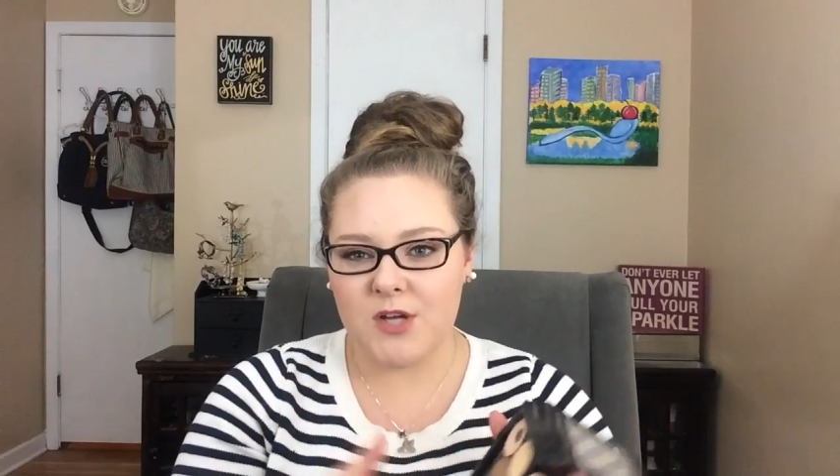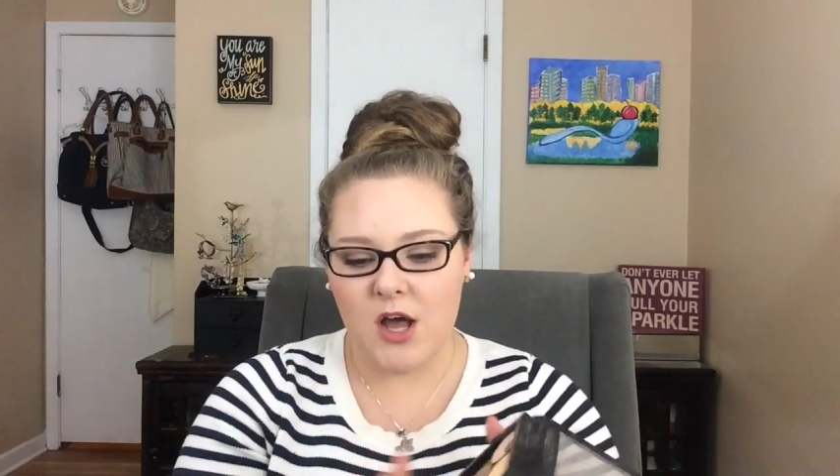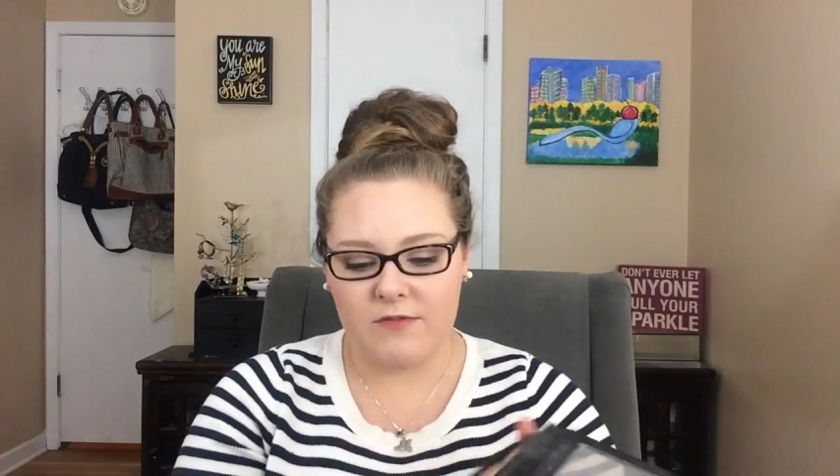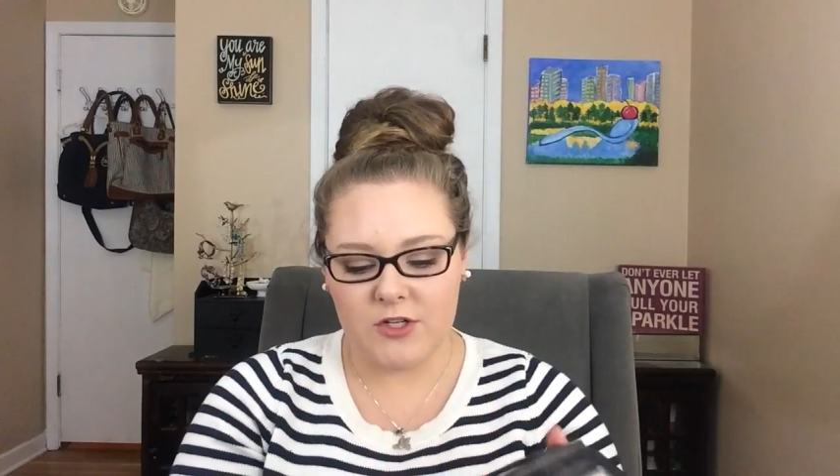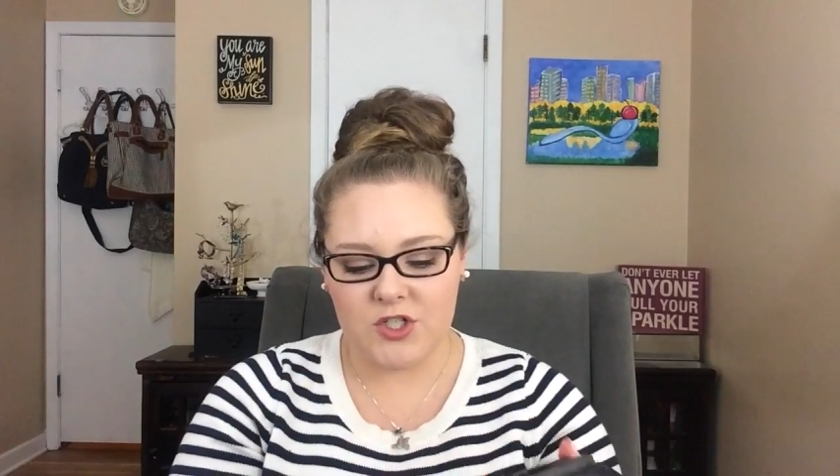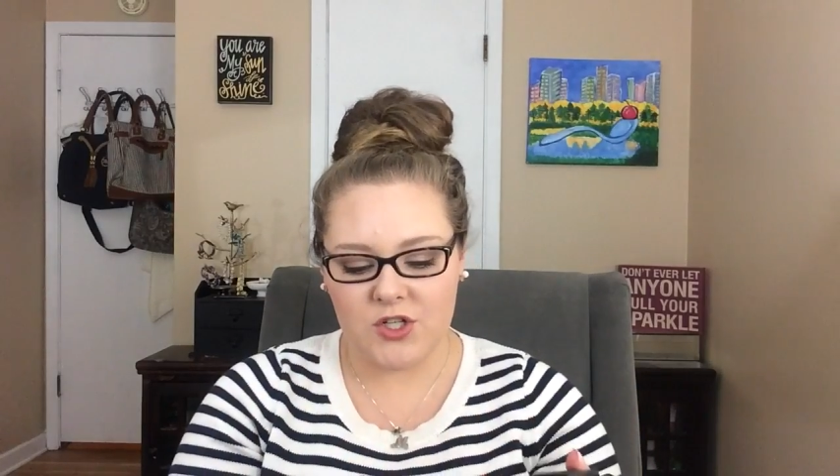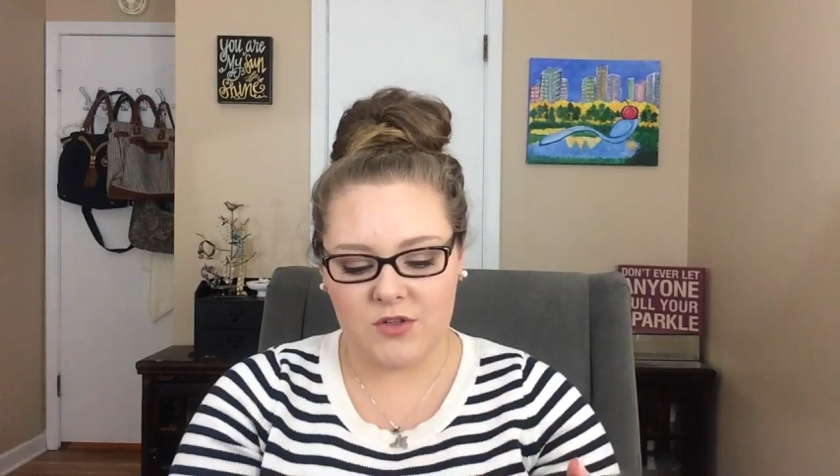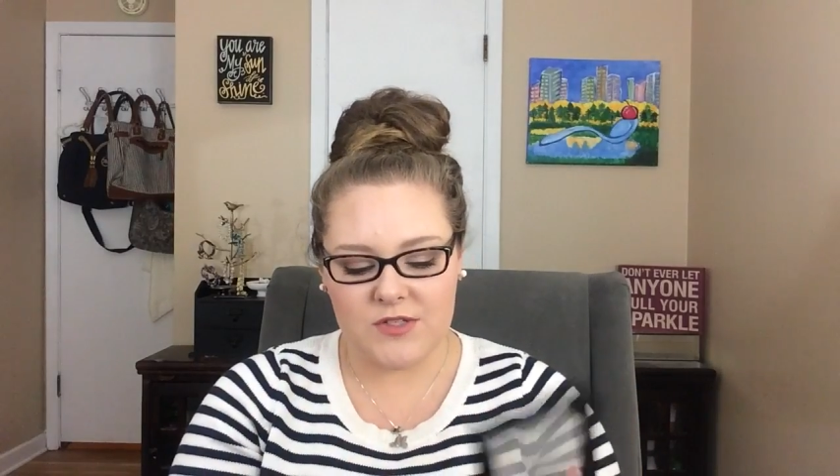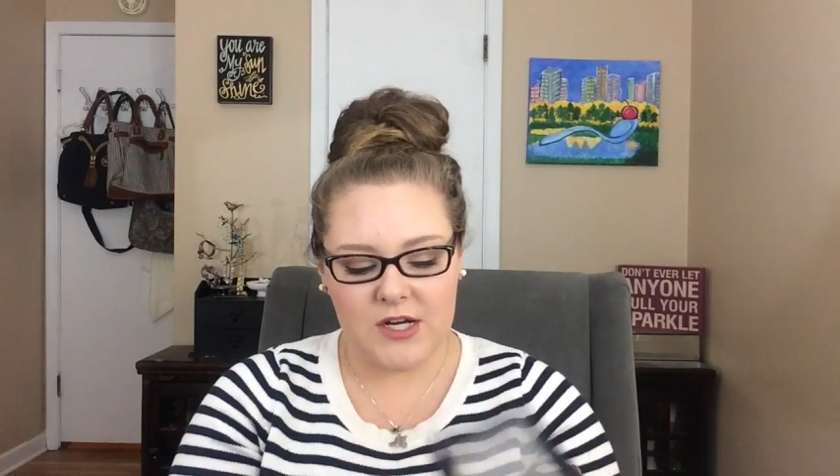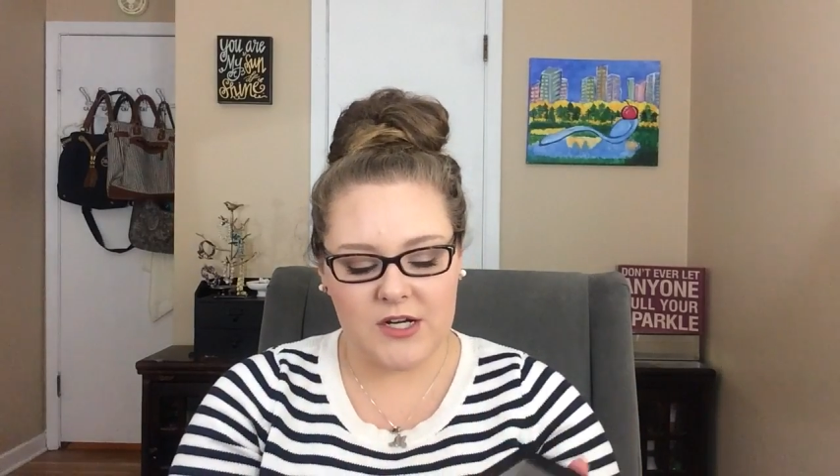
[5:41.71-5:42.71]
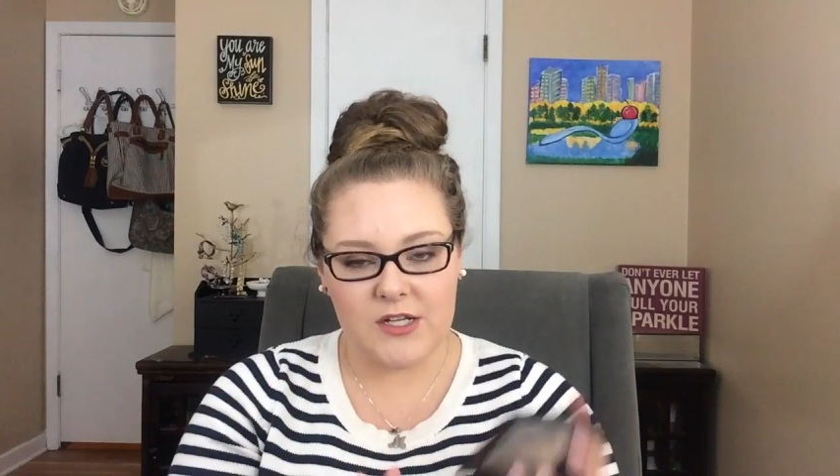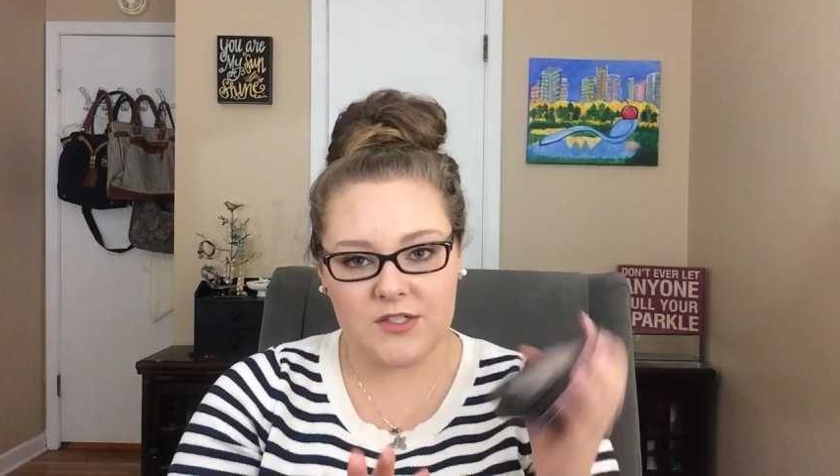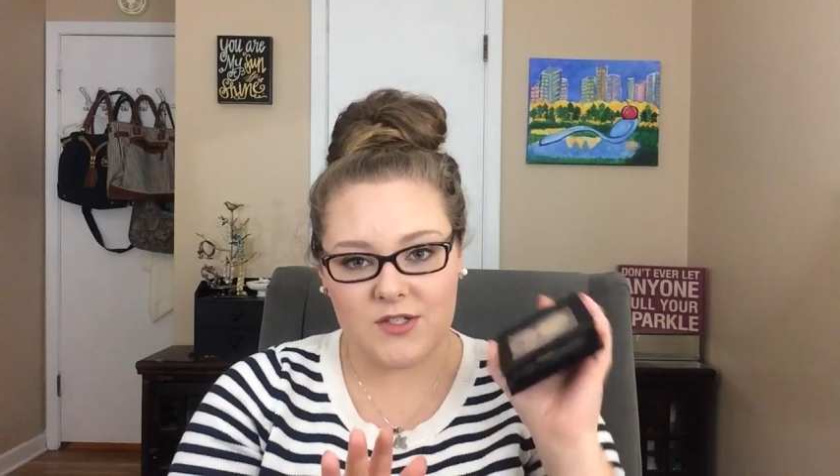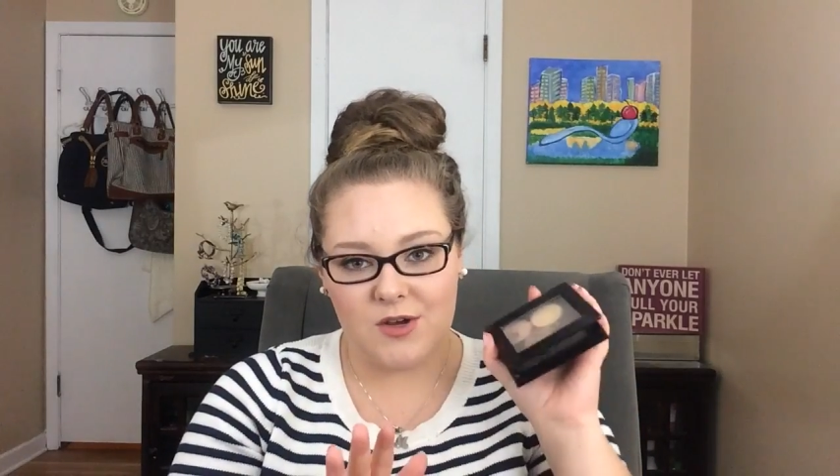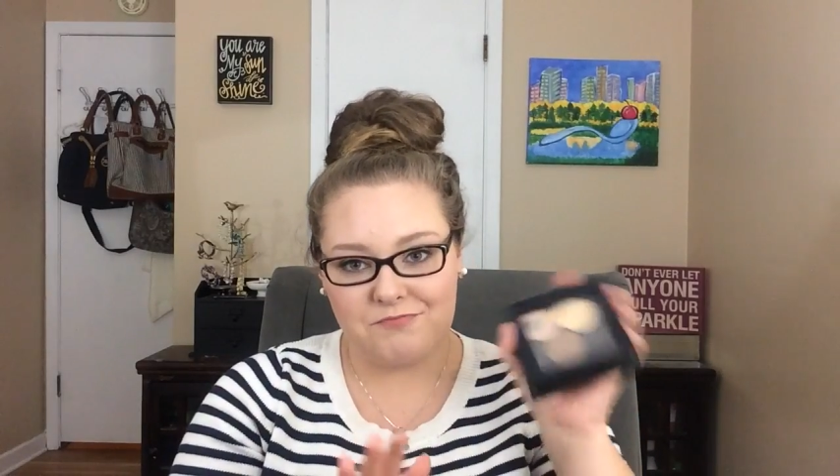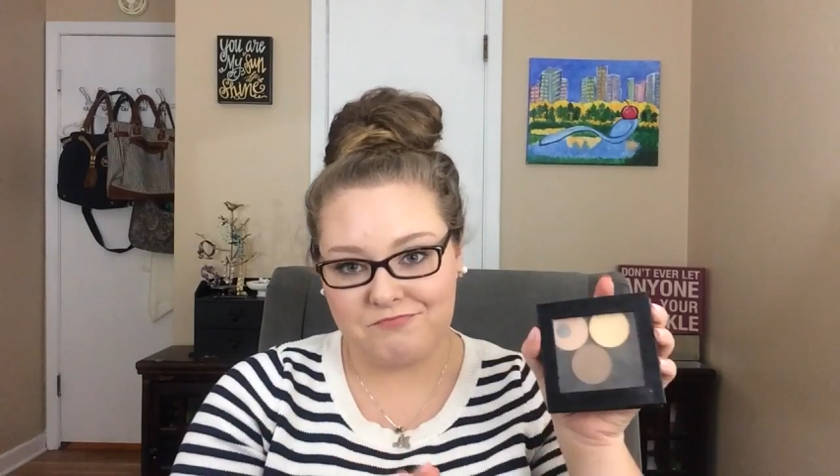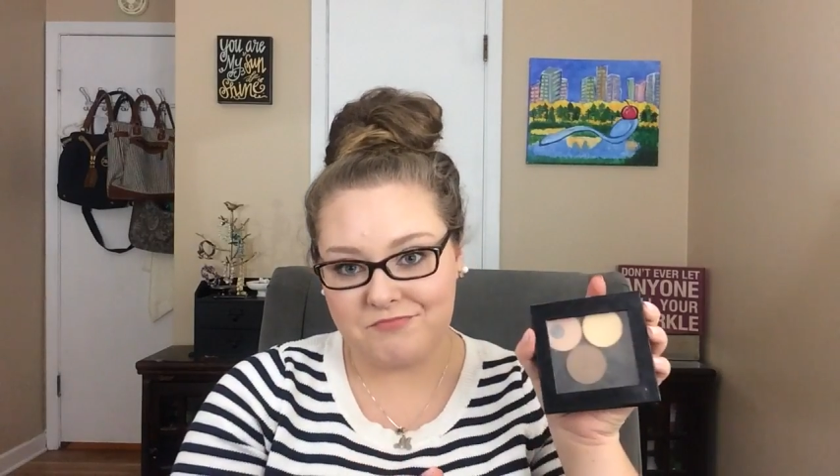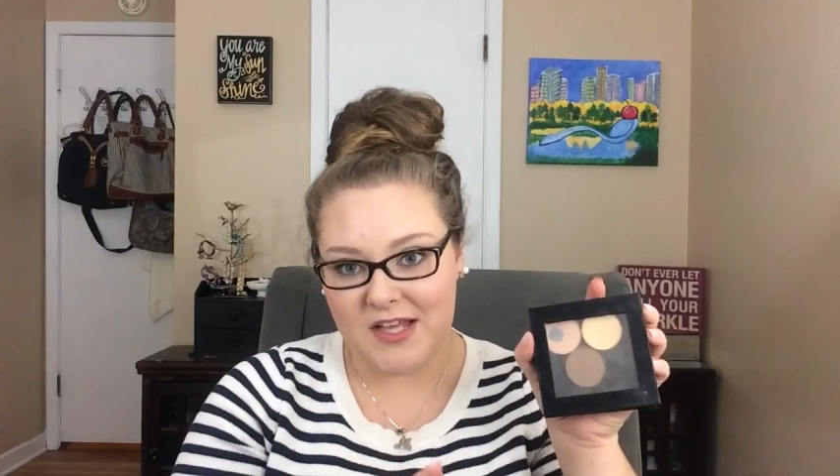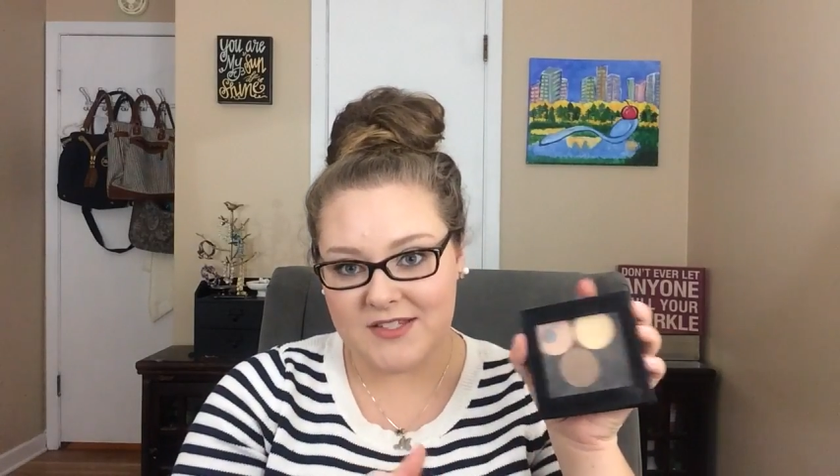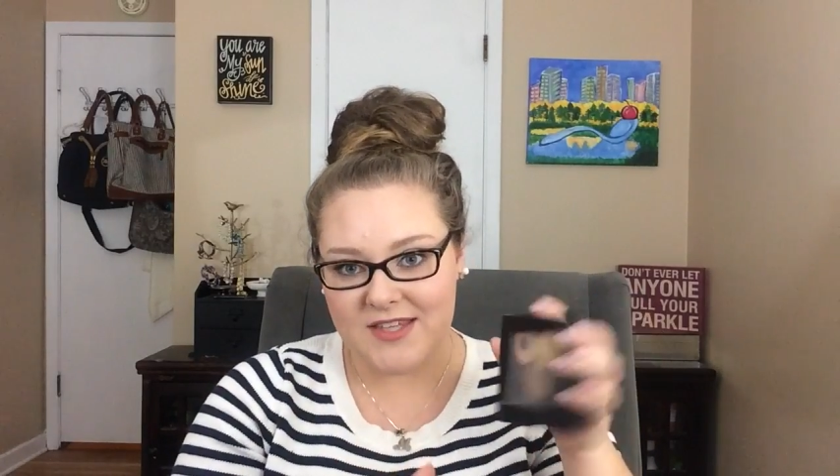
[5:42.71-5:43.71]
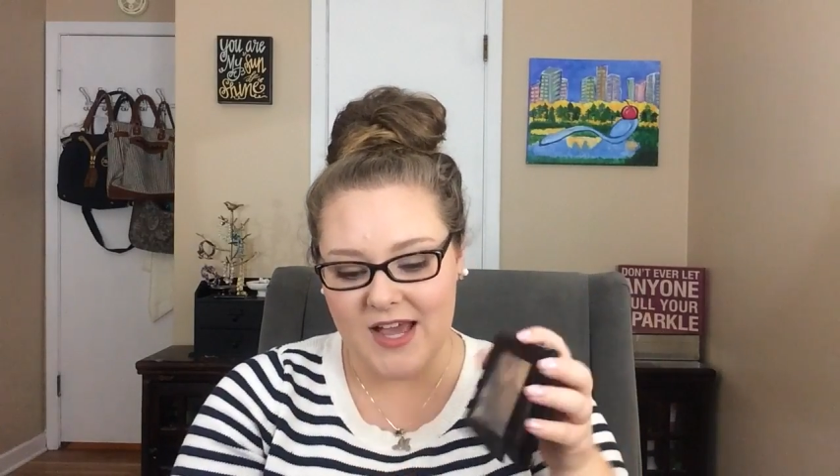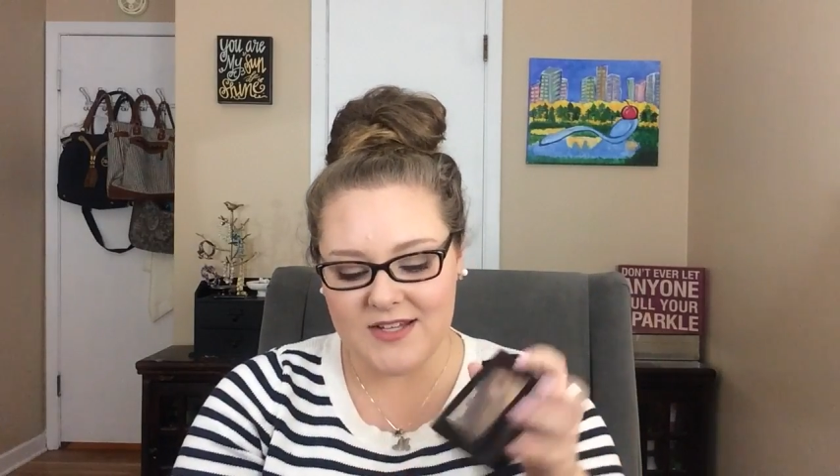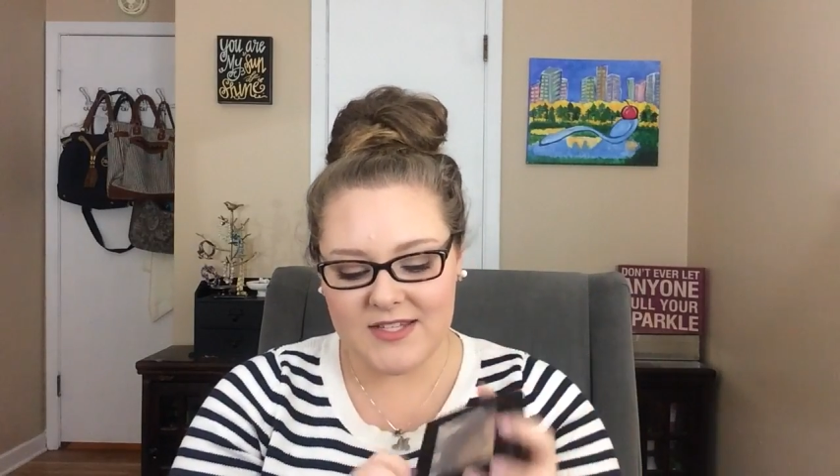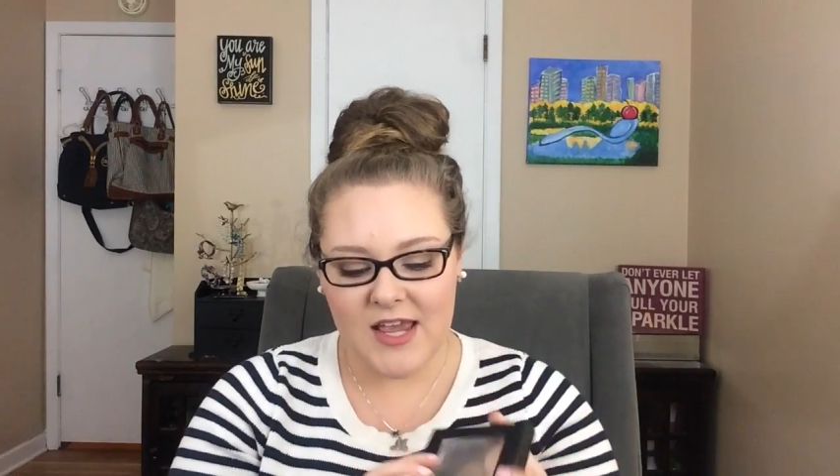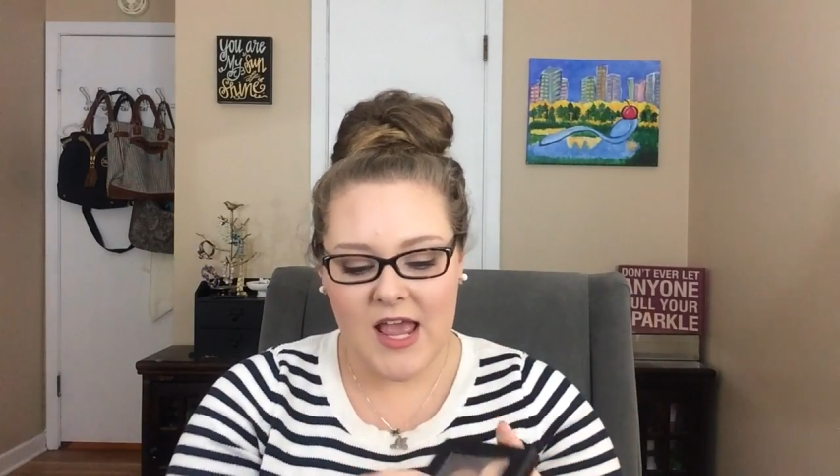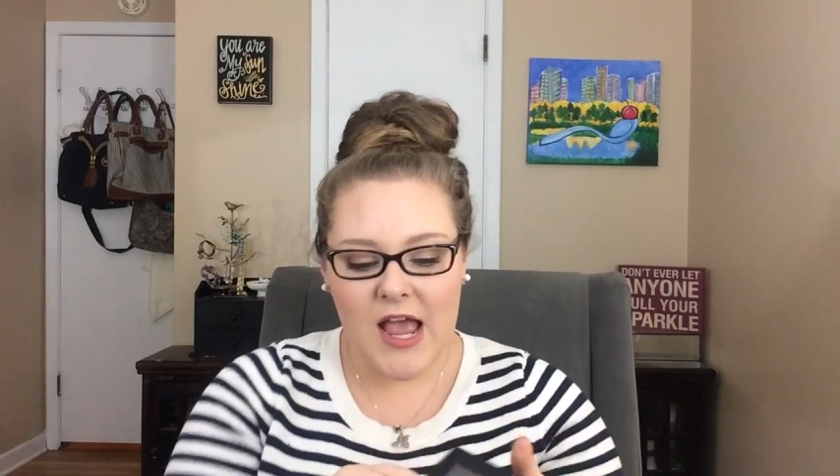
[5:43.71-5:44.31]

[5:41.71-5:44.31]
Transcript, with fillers: coverage to those areas. So that's that.